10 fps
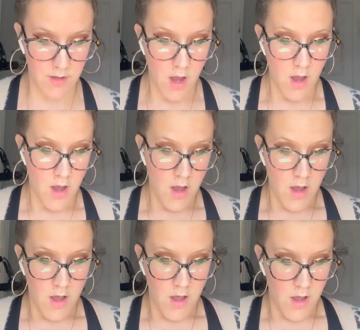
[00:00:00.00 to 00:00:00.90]
look,
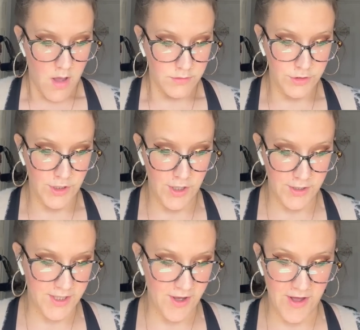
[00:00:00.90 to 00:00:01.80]
y'all,
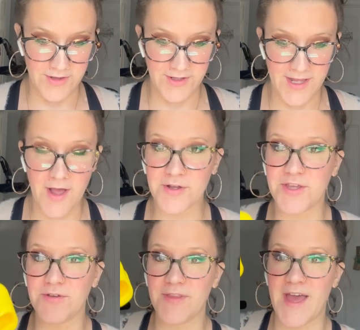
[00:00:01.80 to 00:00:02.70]
look how
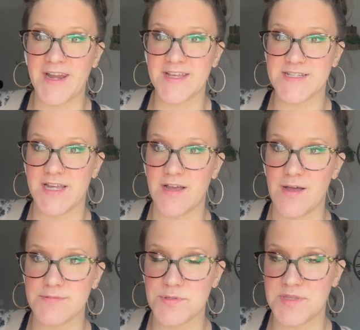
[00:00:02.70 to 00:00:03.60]
cute that is. It
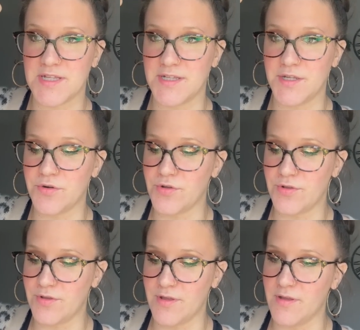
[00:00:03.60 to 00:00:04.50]
comes with a
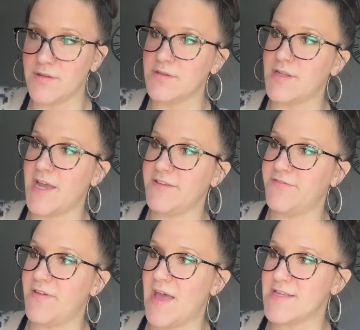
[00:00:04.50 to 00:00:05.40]
little life
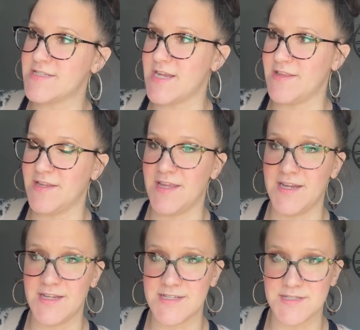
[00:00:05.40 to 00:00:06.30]
vest and
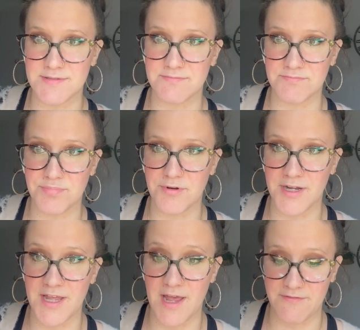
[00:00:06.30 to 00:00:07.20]
it is
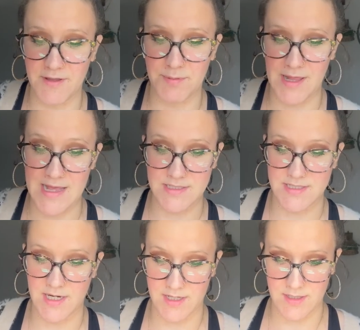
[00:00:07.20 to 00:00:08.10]
pretty heavy
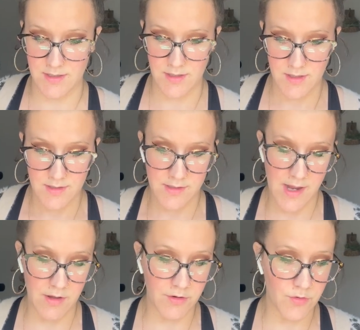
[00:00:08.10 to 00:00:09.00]
plastic.
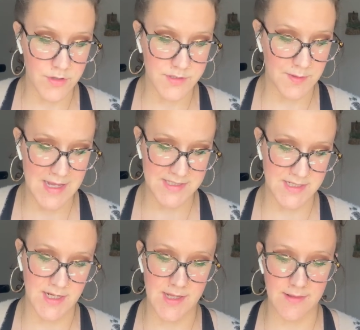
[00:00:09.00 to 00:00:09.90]
Now, of course,
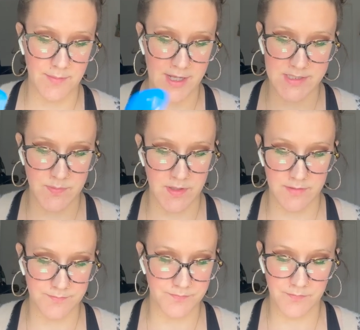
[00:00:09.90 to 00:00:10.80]
plastic ain't the best, but
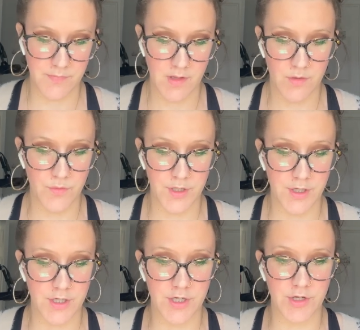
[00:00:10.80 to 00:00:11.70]
what are you
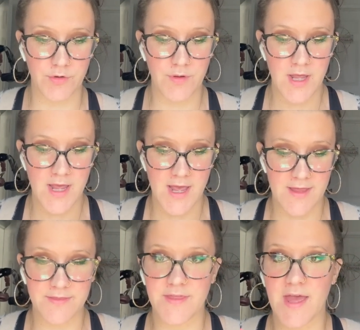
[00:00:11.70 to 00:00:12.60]
gonna do?
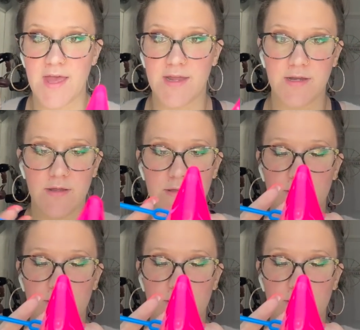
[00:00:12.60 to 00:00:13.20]
And then